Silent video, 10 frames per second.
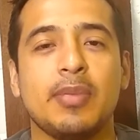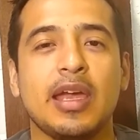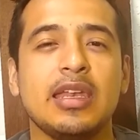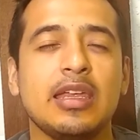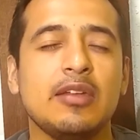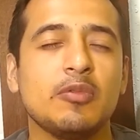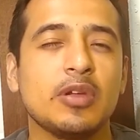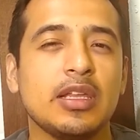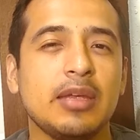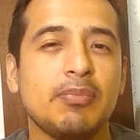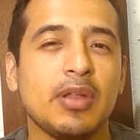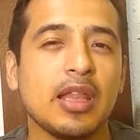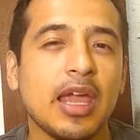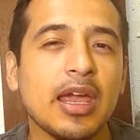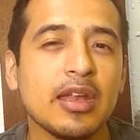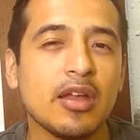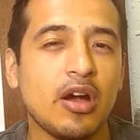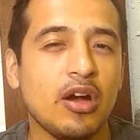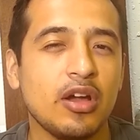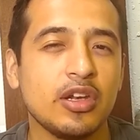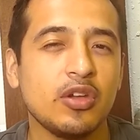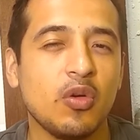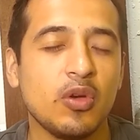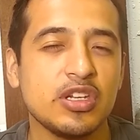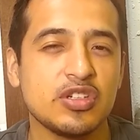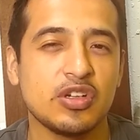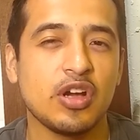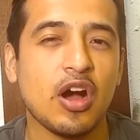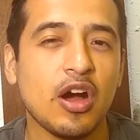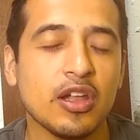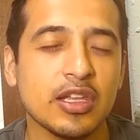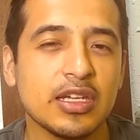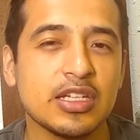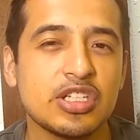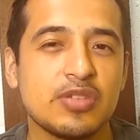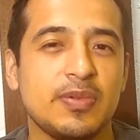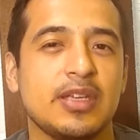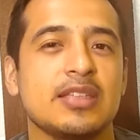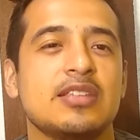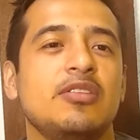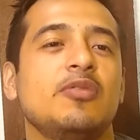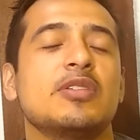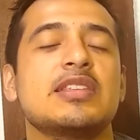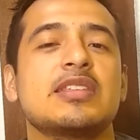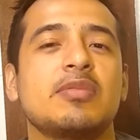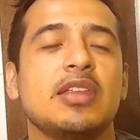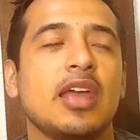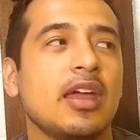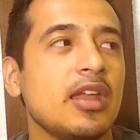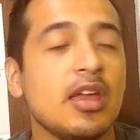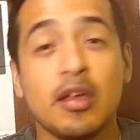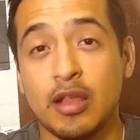but I didn't really plan on going to college because it wasn't something that,